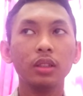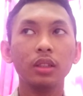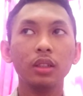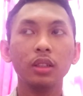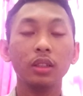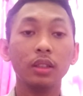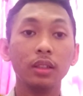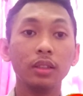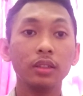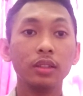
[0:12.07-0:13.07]
uh,
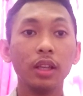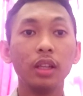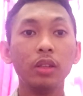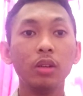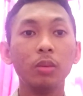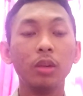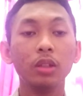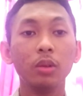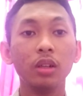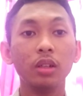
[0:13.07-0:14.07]
tell you about
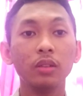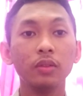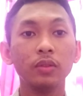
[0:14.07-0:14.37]
one of